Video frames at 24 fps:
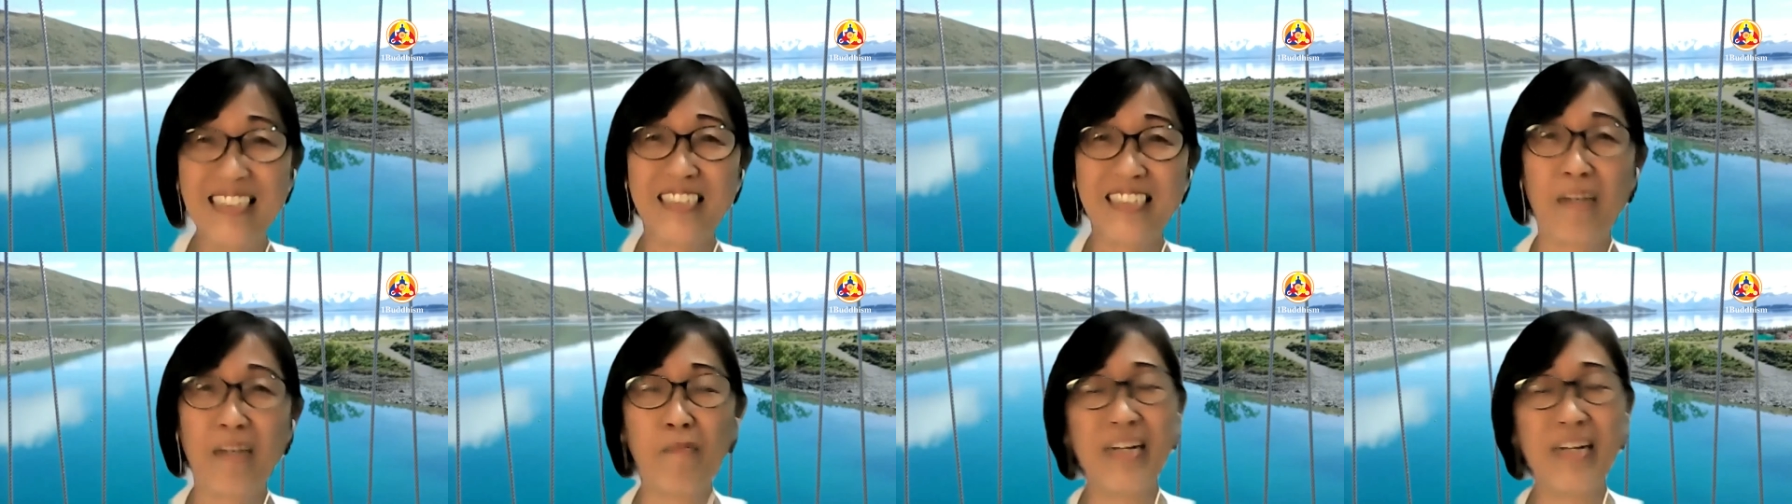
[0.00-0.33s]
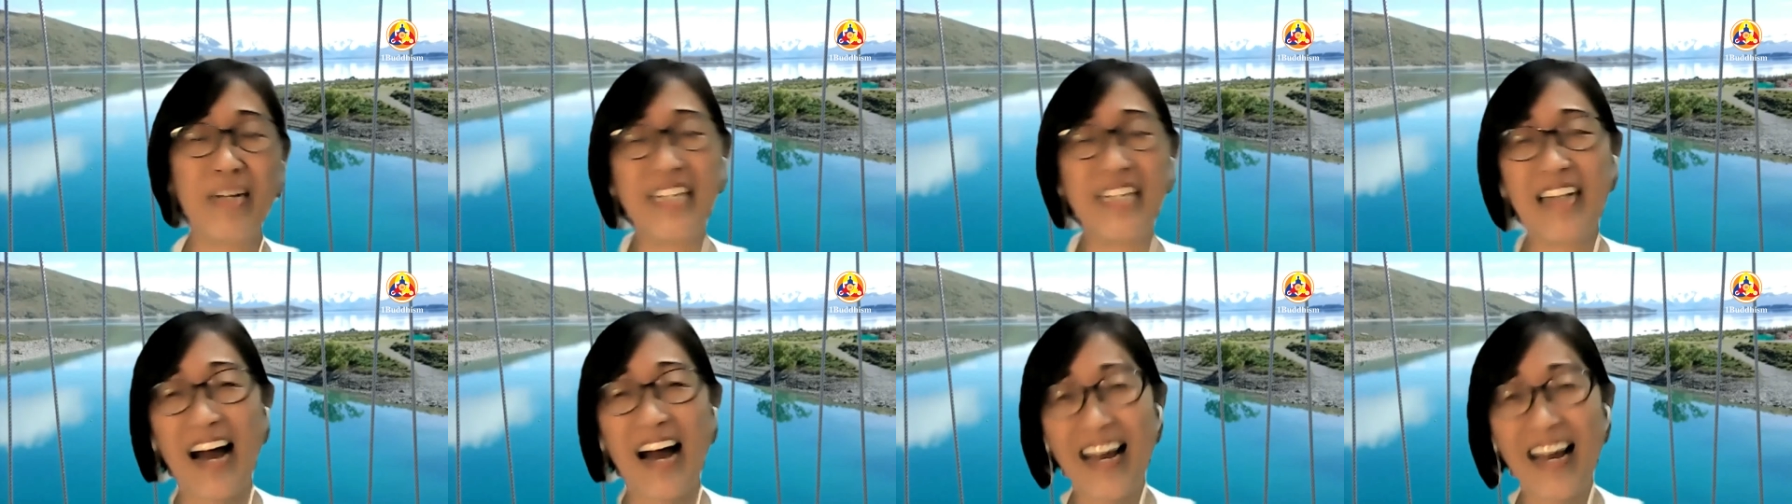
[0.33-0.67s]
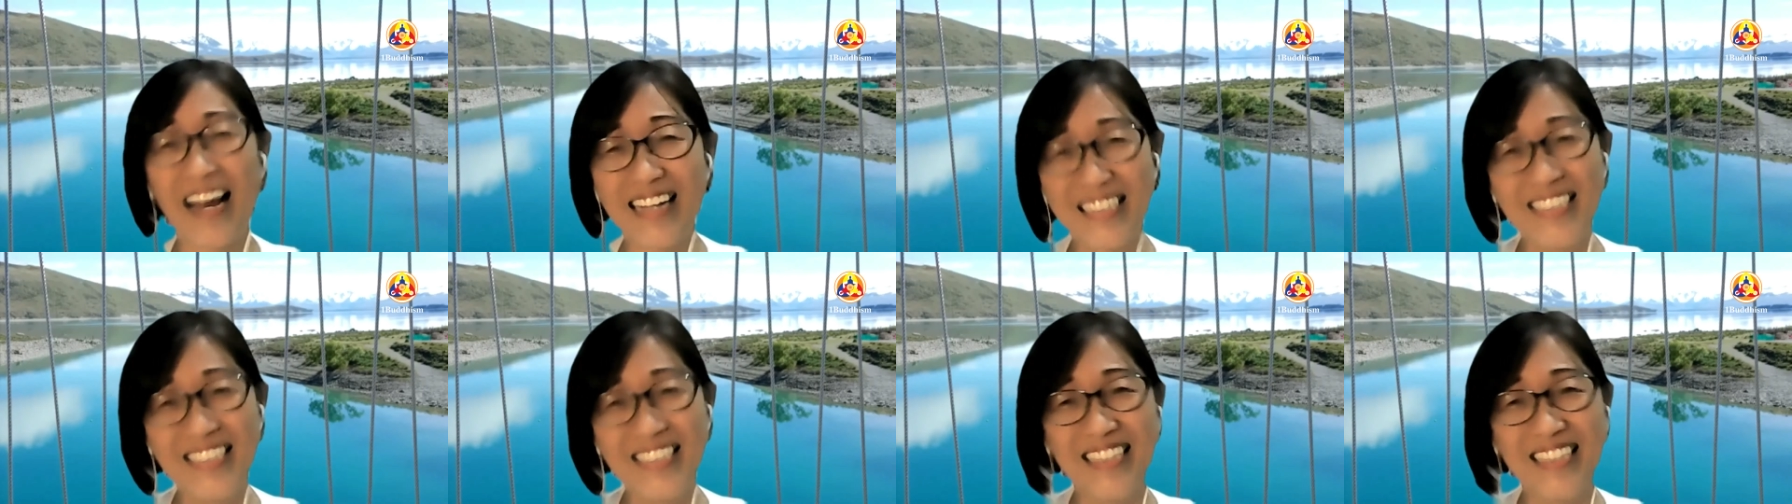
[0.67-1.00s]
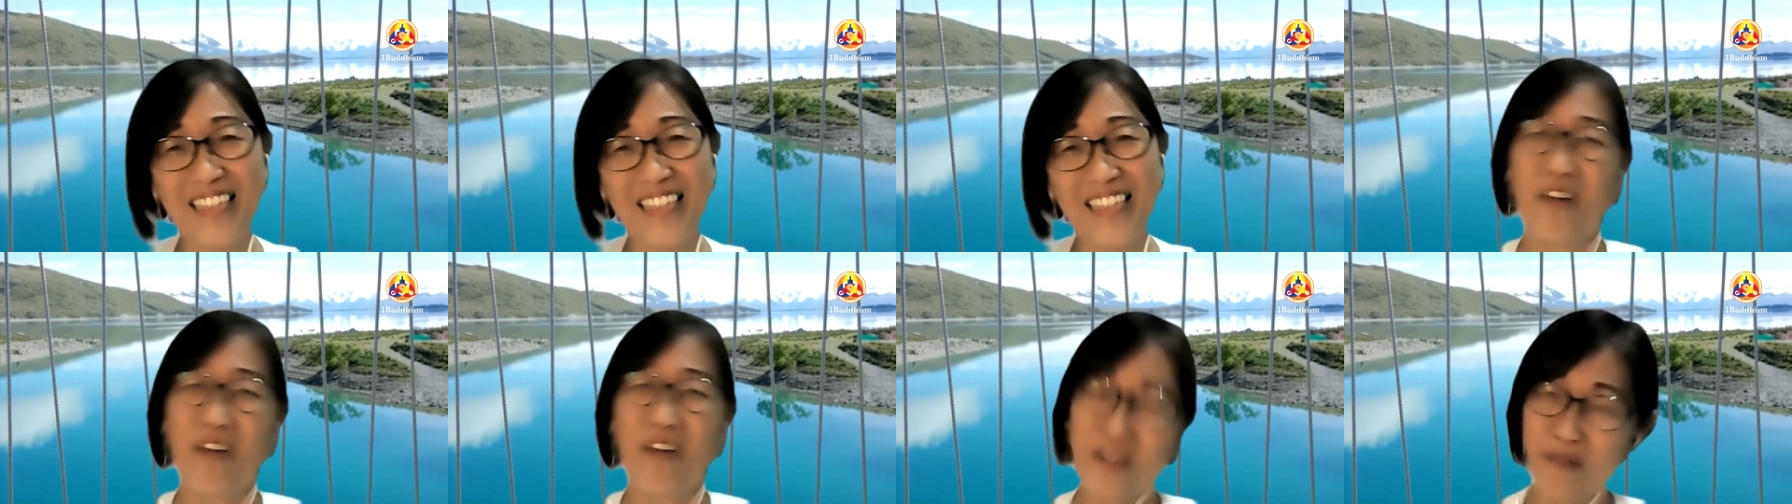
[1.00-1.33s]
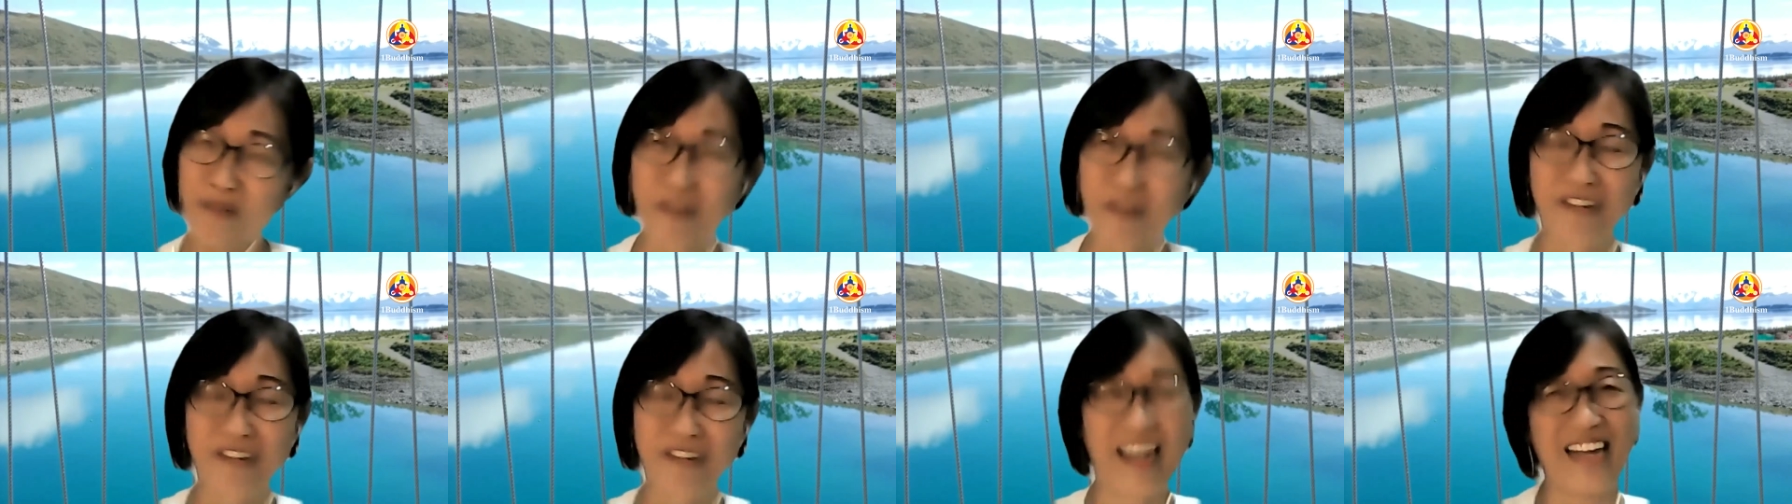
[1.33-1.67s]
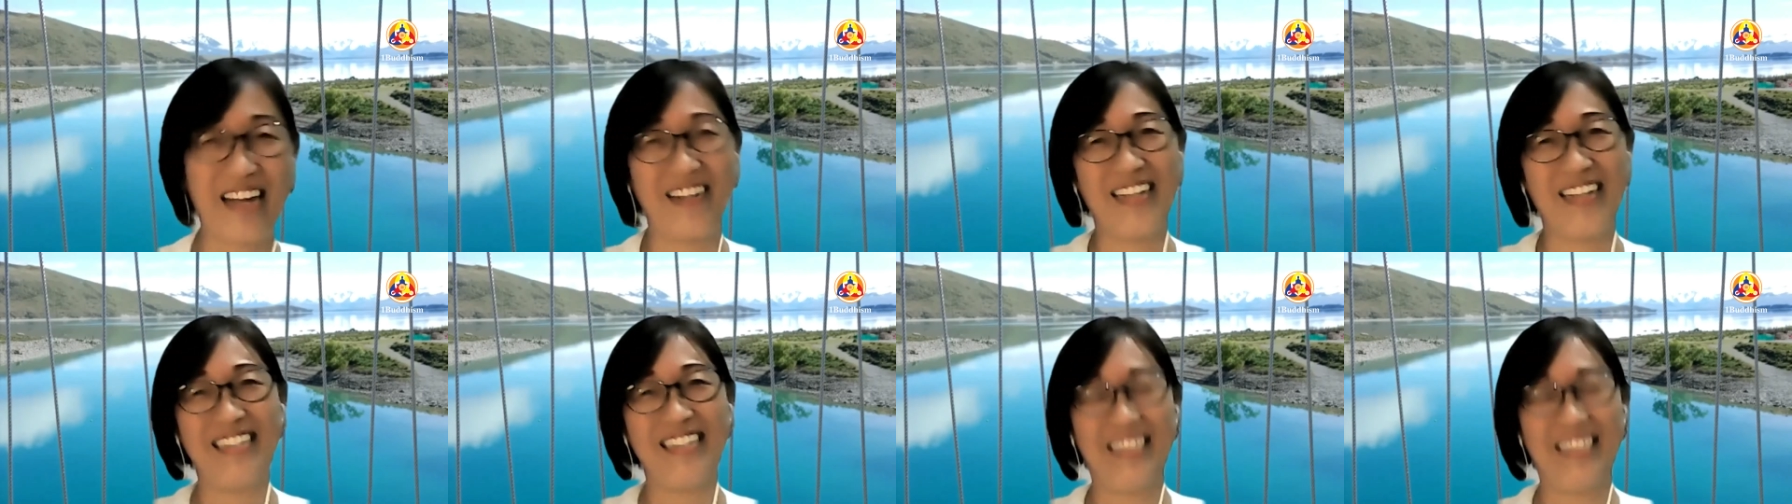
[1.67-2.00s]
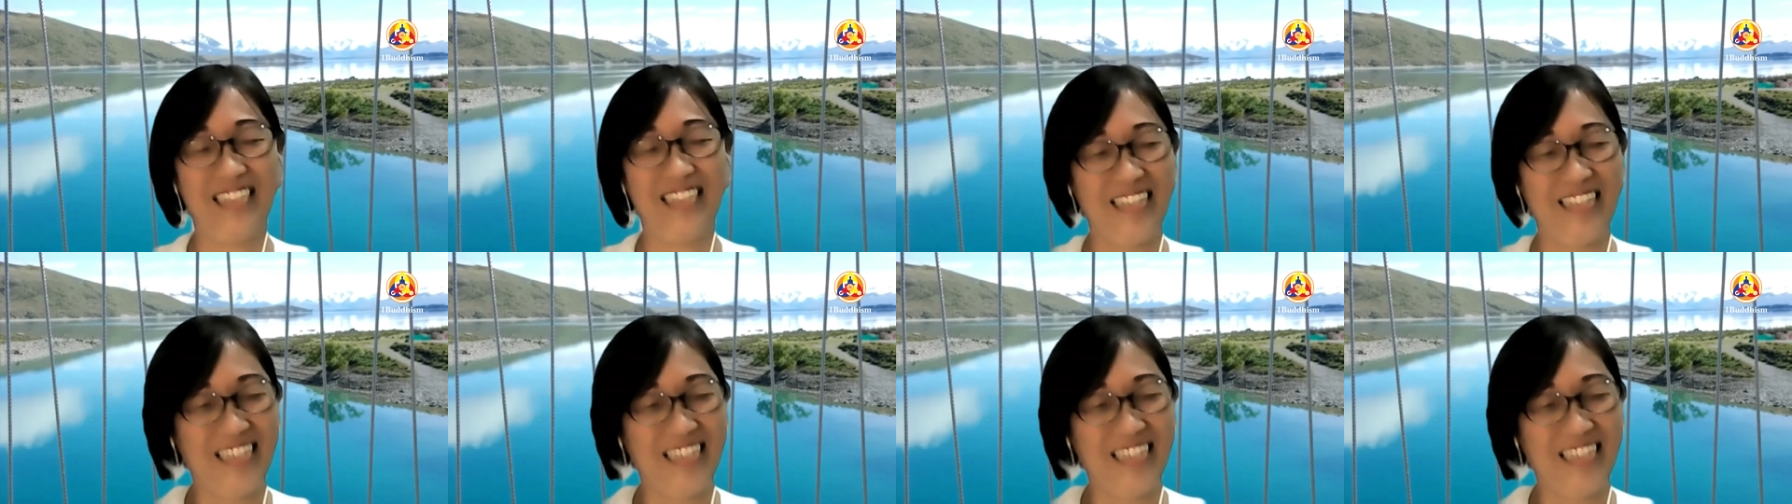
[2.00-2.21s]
Somebody dies, you cry, right?